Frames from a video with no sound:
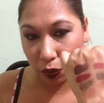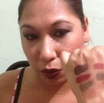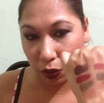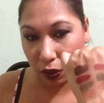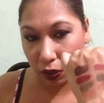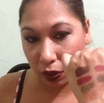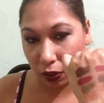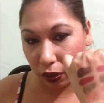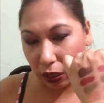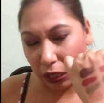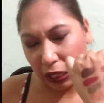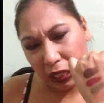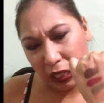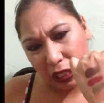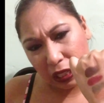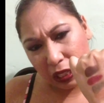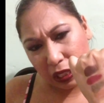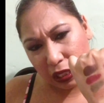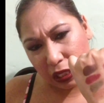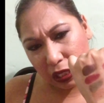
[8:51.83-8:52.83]
Well,
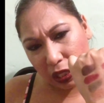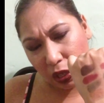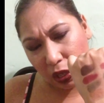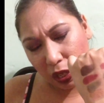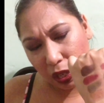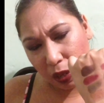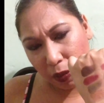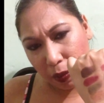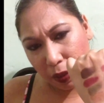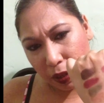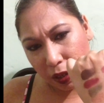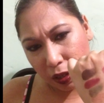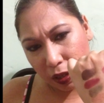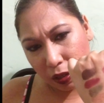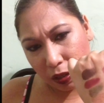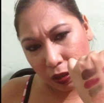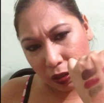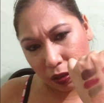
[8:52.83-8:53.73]
it's not that bad.